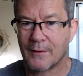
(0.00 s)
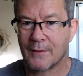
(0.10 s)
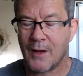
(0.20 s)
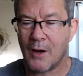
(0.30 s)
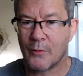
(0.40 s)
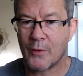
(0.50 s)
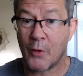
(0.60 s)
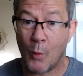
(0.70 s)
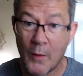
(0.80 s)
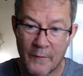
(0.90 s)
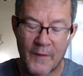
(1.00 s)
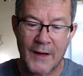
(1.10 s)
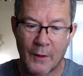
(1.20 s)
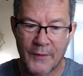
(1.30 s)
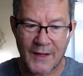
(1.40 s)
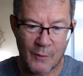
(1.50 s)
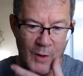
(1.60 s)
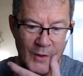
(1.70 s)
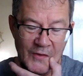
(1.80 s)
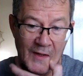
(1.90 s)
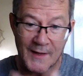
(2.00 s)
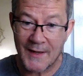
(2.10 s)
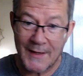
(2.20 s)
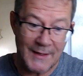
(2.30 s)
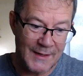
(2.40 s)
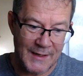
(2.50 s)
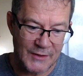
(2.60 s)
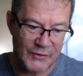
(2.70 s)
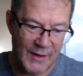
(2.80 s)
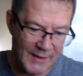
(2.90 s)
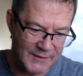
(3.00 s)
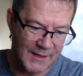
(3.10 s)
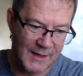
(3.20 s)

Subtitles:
the one final thing I will say is that,